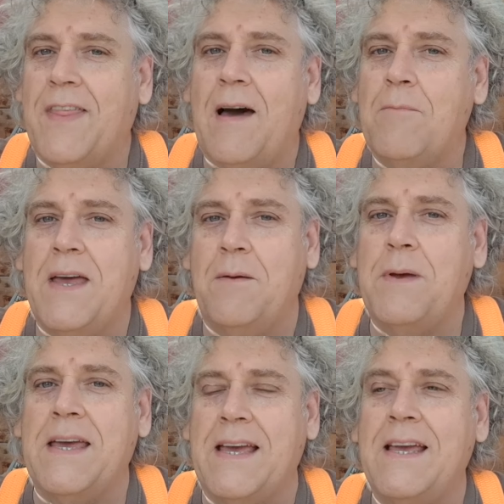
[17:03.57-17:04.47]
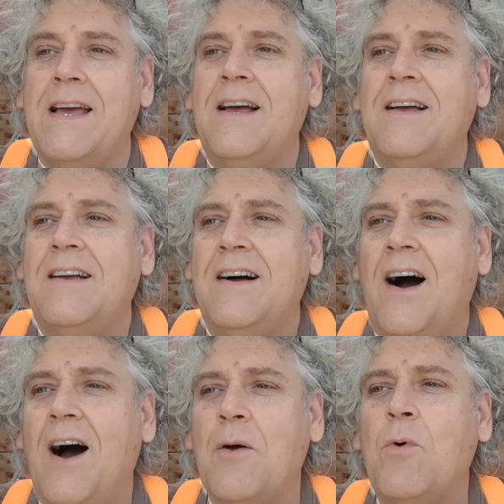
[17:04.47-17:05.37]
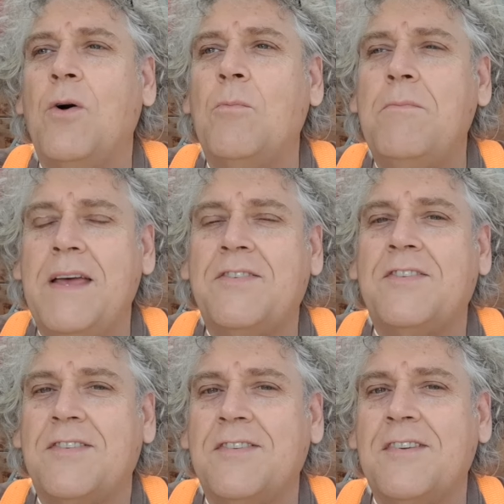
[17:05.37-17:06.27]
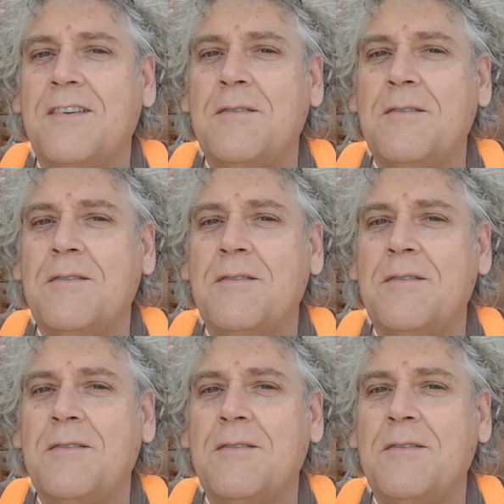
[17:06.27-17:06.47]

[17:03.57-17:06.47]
that may be, I will miss